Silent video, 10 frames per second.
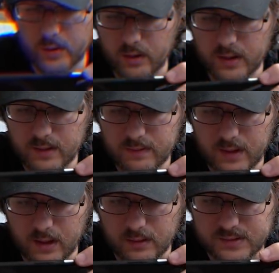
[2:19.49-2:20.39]
we are in
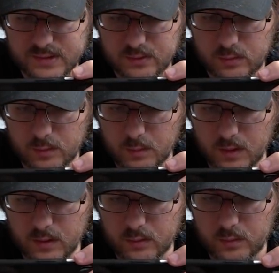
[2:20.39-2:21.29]
there. Let's see, who do we
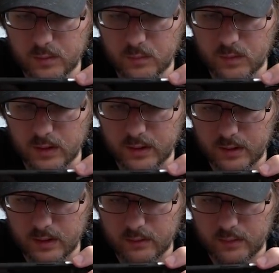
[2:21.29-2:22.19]
want? Who do we want?
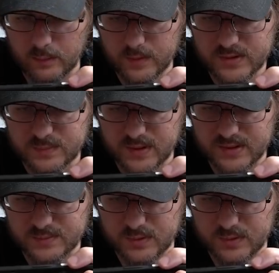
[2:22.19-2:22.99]
Oh, I'm gonna just pick this